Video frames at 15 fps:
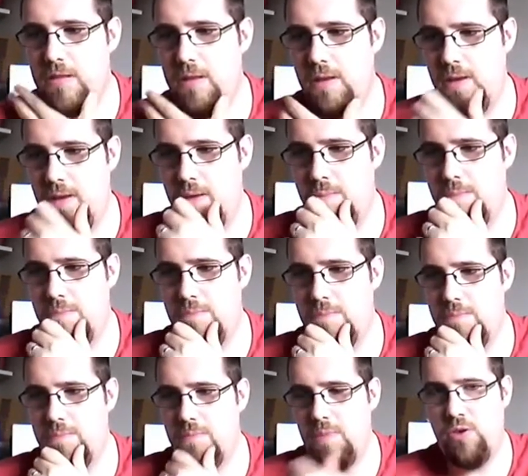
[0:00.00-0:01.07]

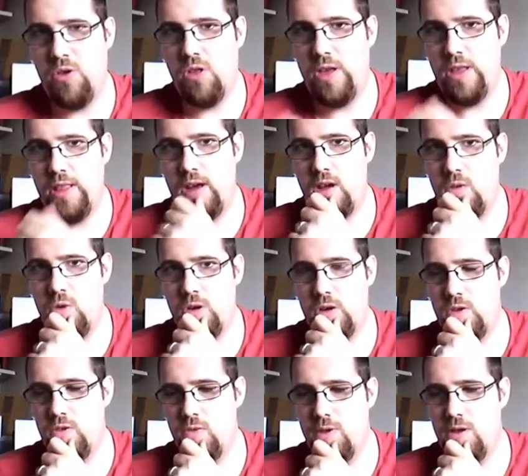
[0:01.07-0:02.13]
I really like the artwork
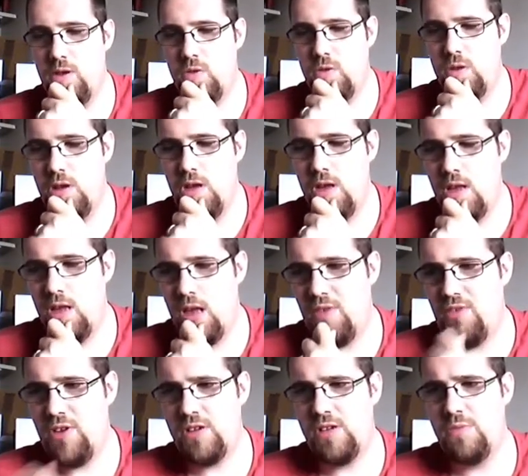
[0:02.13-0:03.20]
as well. I've
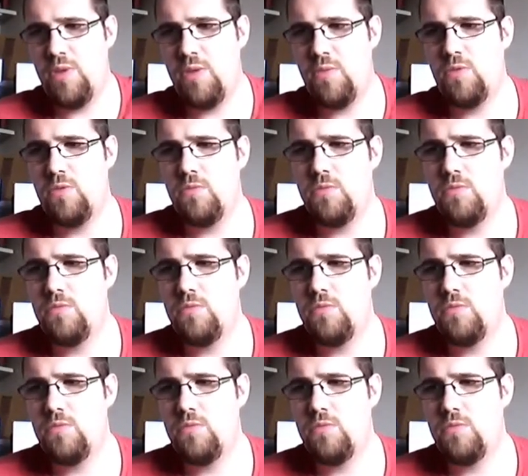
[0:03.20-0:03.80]
heard some people